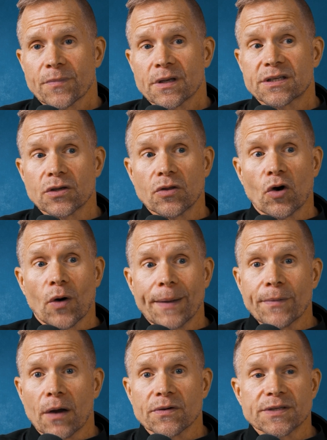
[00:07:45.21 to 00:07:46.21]
So though
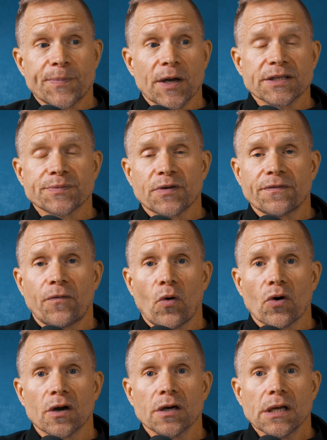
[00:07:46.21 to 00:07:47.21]
I'm not responsible
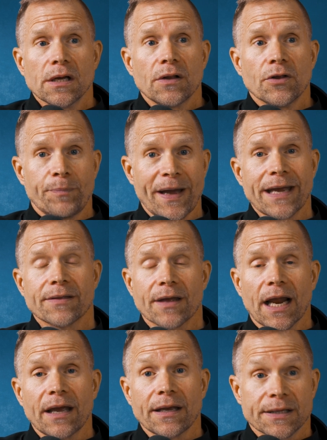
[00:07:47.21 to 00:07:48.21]
for the pain
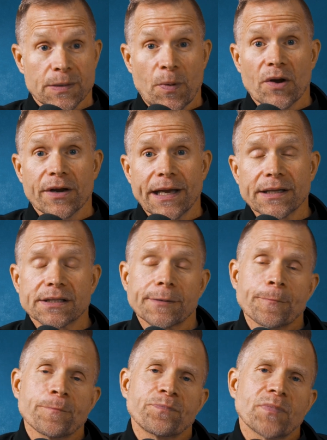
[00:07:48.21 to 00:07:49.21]
that I experienced,
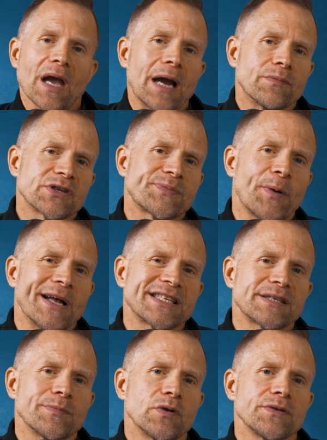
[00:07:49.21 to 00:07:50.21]
I'm
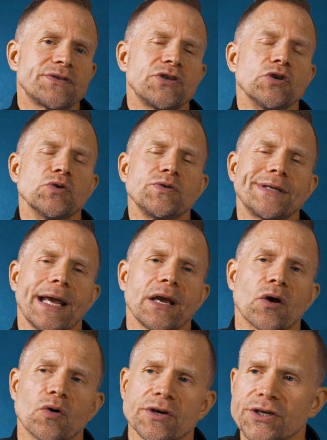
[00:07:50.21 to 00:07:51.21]
responsible to
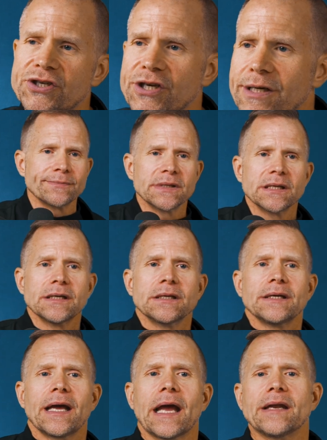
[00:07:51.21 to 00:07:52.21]
take ownership
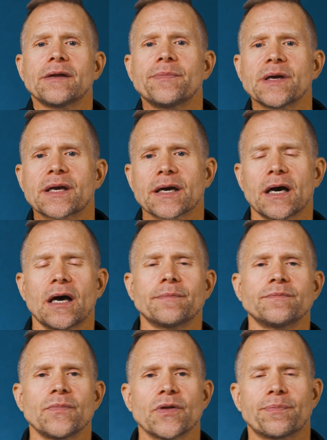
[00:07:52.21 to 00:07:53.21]
and to
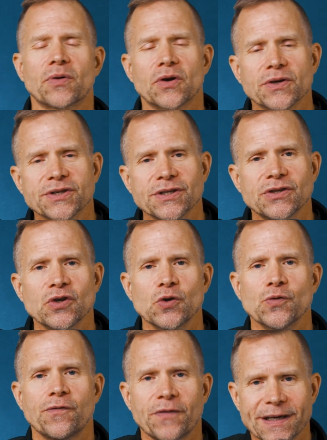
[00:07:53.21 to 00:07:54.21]
become the person
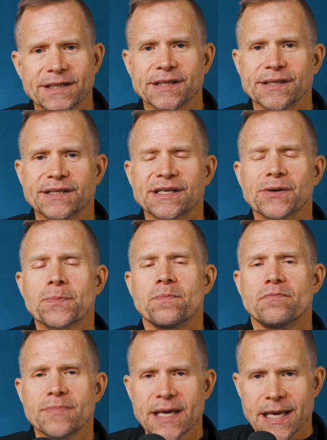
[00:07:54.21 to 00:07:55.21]
who fixes
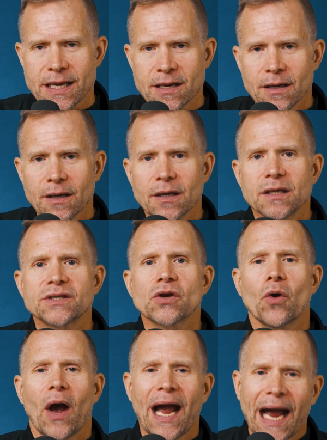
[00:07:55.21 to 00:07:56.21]
me.
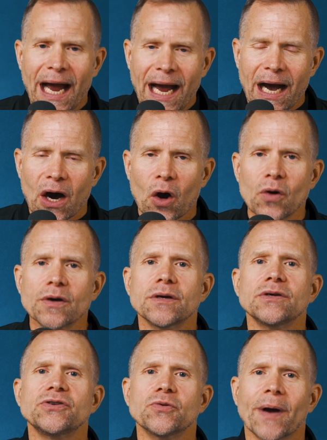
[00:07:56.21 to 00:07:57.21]
So how
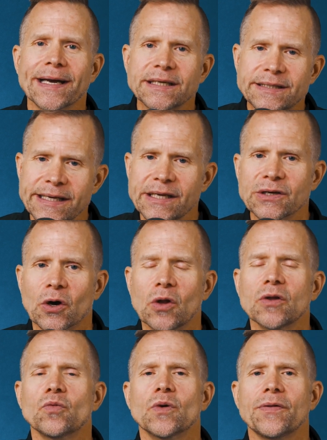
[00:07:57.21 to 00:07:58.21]
do I
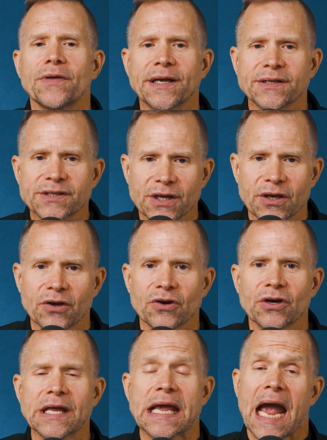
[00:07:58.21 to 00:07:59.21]
deal with
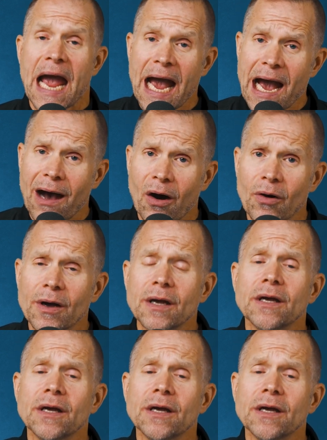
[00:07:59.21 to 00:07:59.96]
insecurity? How